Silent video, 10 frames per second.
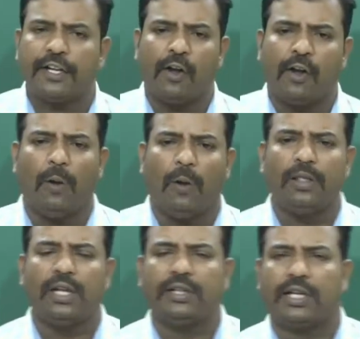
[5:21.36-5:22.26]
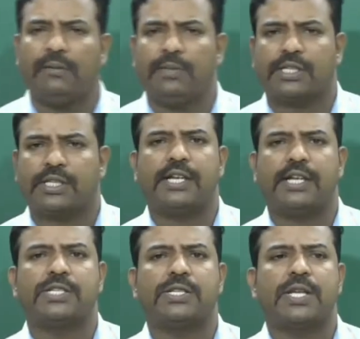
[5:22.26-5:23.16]
eating all the 10
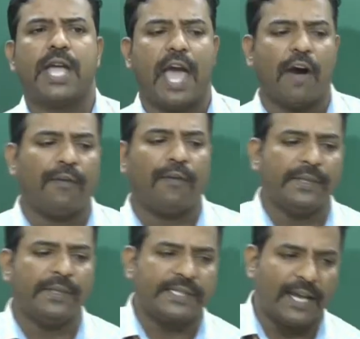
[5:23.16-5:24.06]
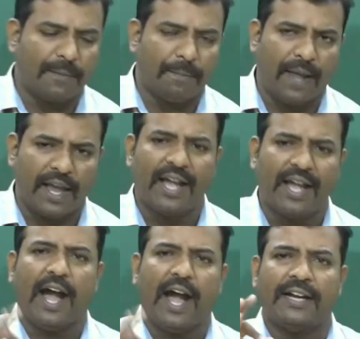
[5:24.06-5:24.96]
biscuits of a biscuit
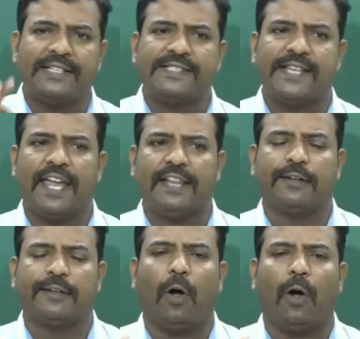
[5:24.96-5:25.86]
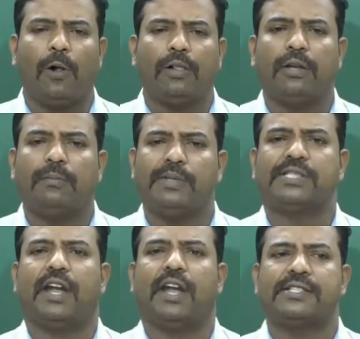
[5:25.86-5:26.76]
pack and saying that all the
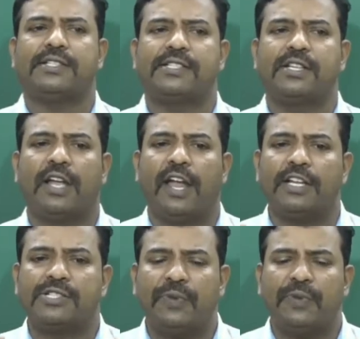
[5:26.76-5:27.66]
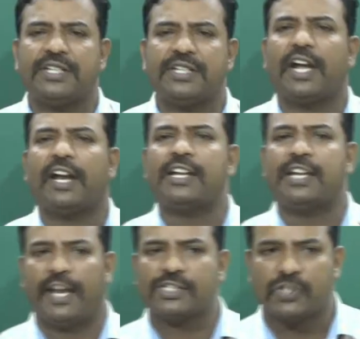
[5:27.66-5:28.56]
biscuits is sweet and
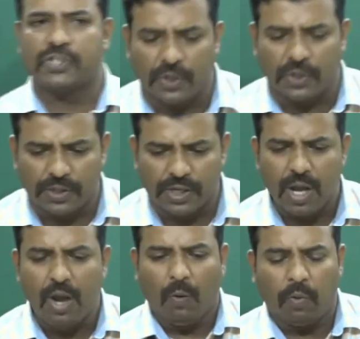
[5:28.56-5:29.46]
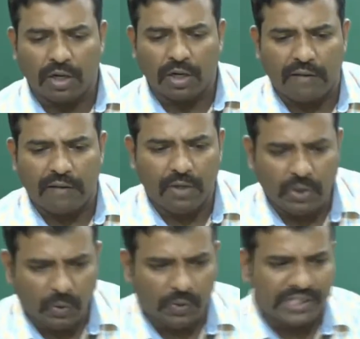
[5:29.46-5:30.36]
tastes good, what I
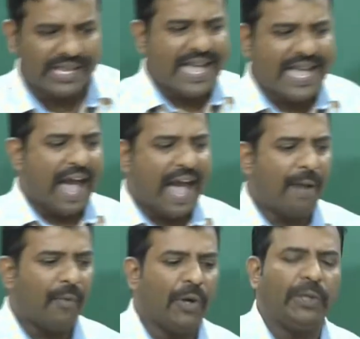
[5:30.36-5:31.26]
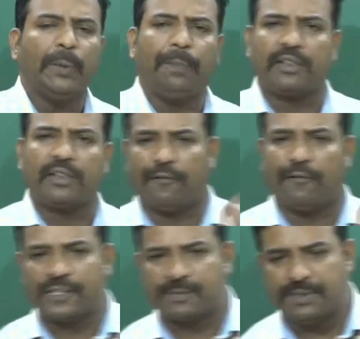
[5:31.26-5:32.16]
will do is, I'm going to pick the
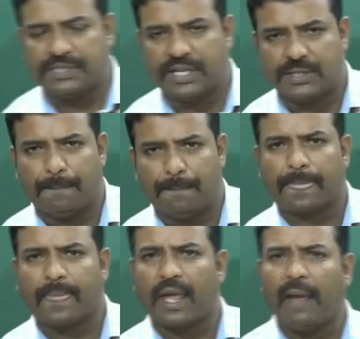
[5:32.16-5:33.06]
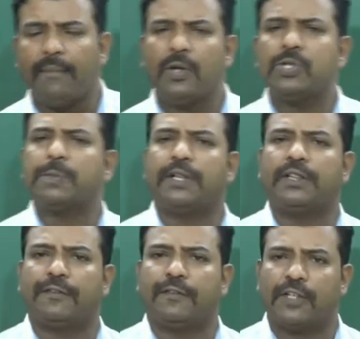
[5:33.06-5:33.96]
first biscuit. I'm going to
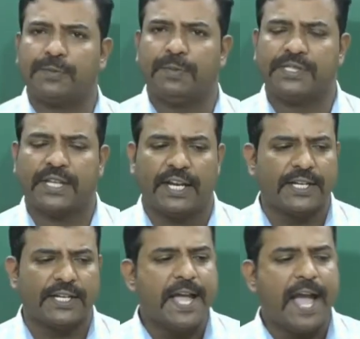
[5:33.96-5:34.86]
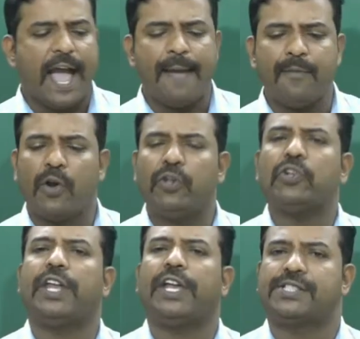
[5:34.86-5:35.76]
pick the first biscuit. I'm going
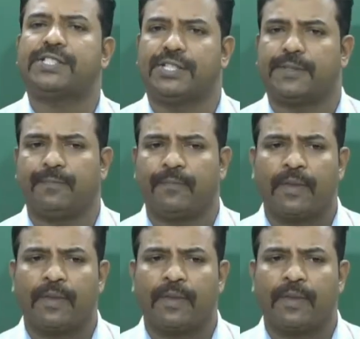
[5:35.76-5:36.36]
to taste it.